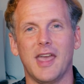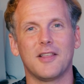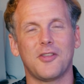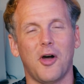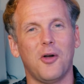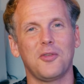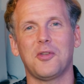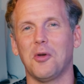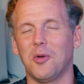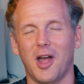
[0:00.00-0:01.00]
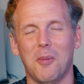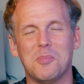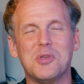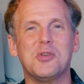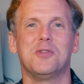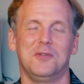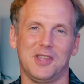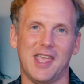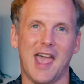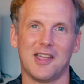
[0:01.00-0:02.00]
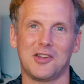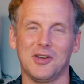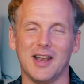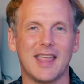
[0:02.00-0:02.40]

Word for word: And it's also beautifully accurate.